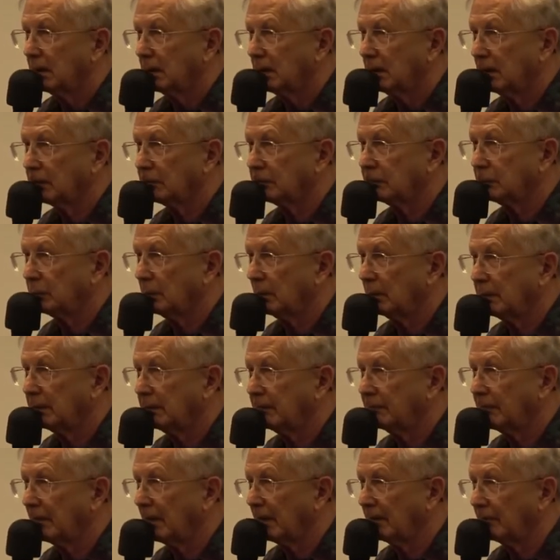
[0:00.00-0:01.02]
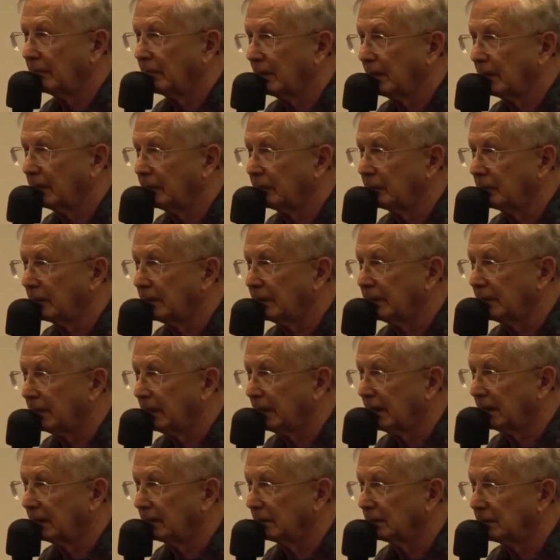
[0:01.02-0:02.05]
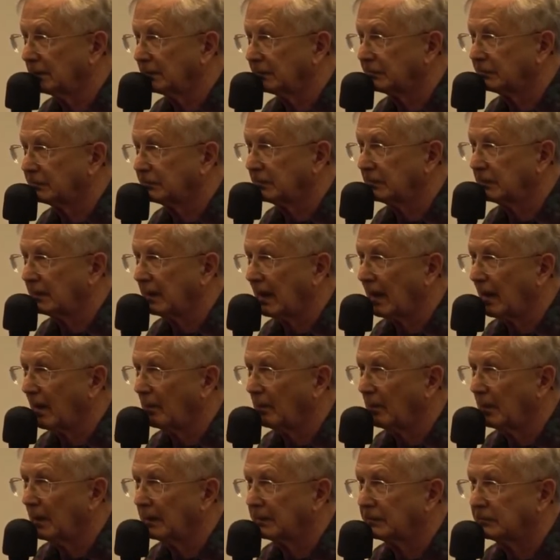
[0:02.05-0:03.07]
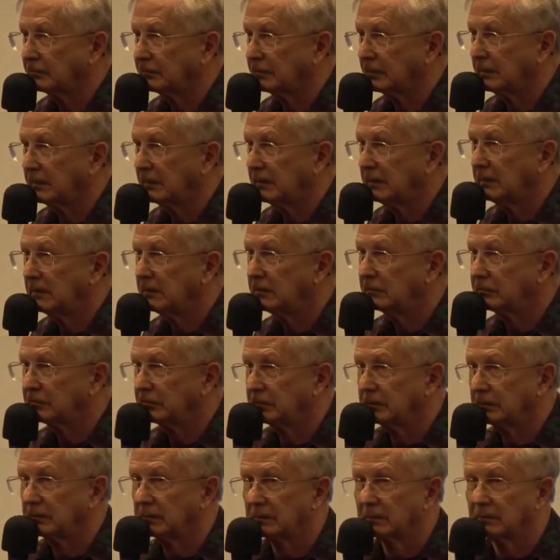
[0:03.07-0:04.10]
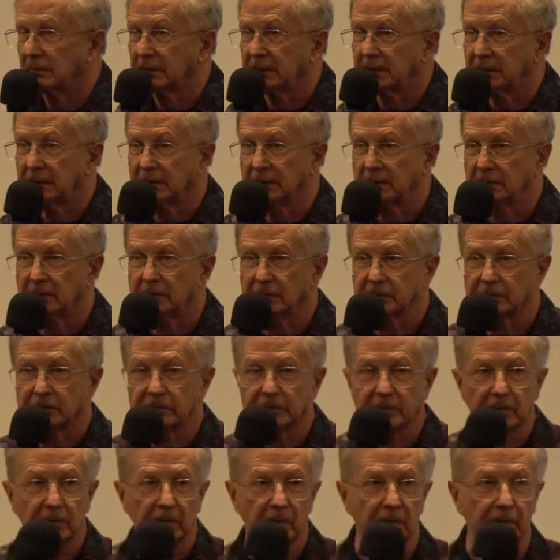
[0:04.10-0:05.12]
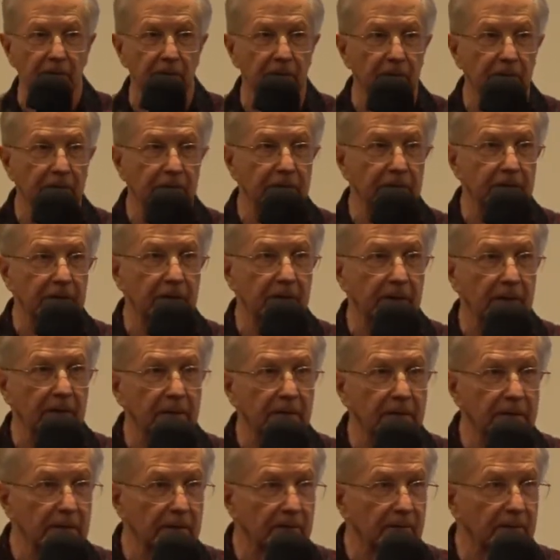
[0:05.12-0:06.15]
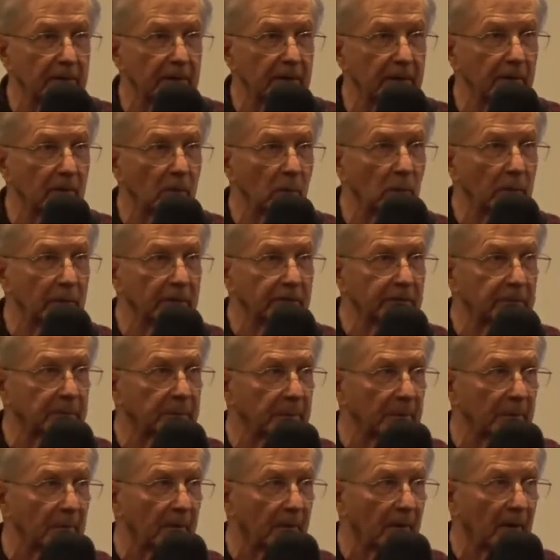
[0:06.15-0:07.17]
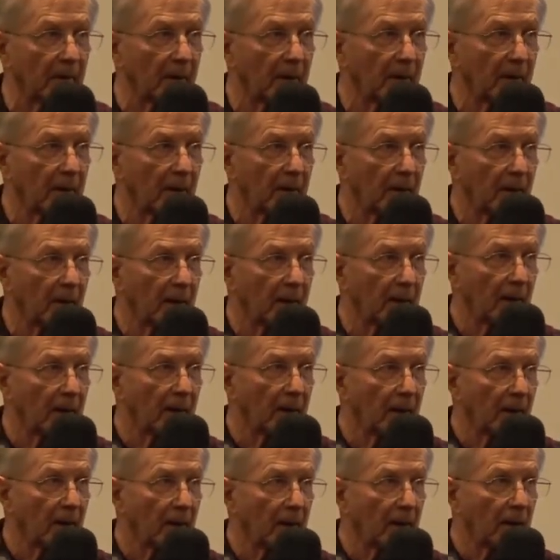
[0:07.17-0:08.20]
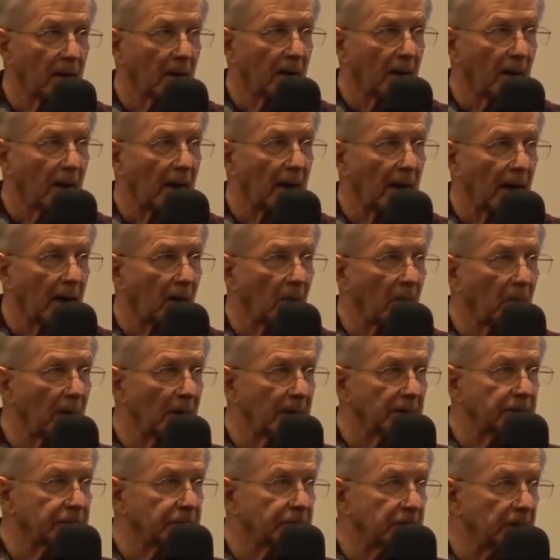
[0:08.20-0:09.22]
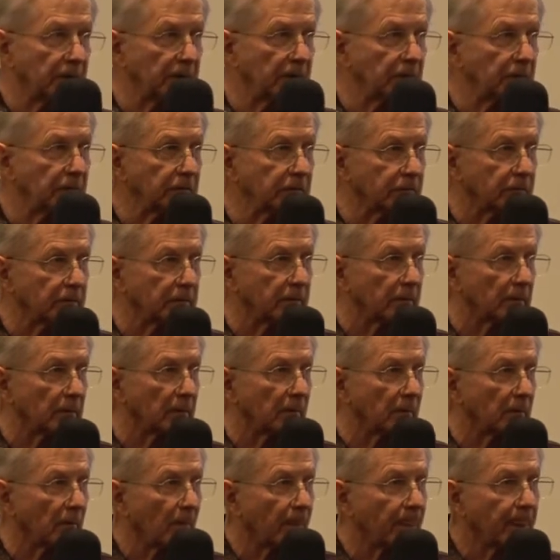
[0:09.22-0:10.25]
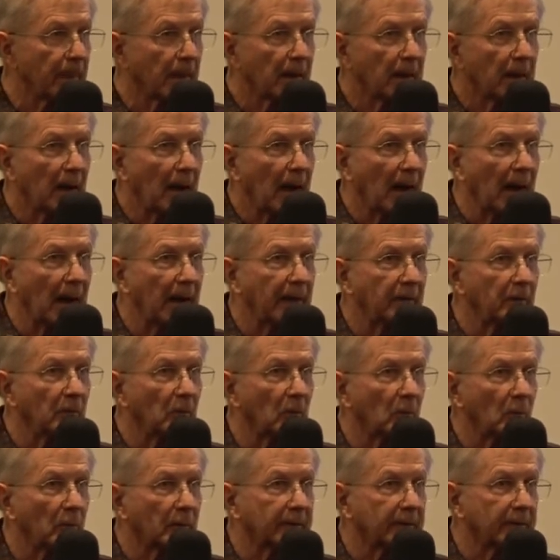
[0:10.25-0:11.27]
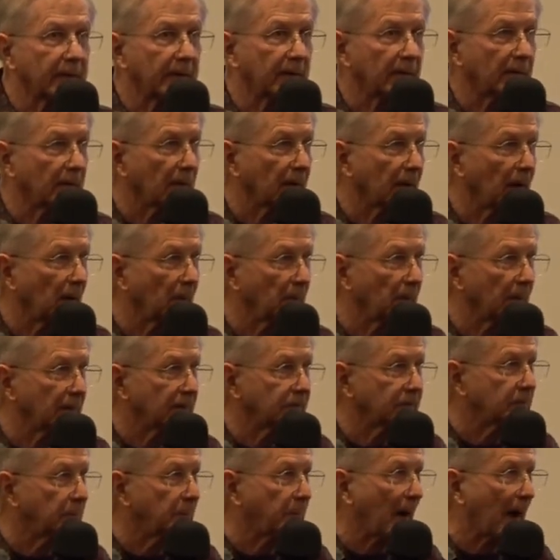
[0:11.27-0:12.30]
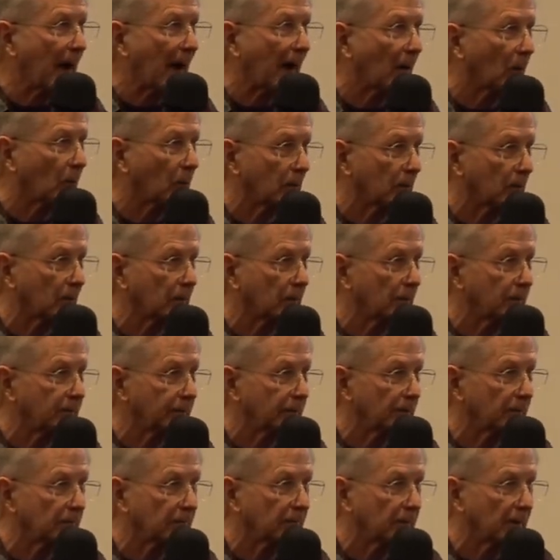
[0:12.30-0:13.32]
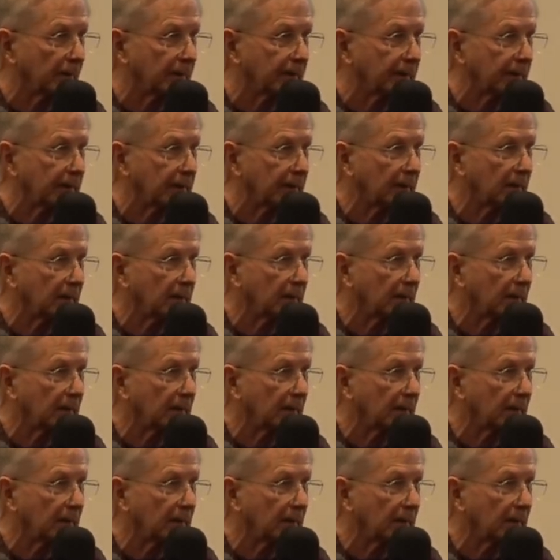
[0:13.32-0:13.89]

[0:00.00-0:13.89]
is 2,500. And listen how much easier it is to understand, even at a whisper. How much easier. I don't care how much power you're running.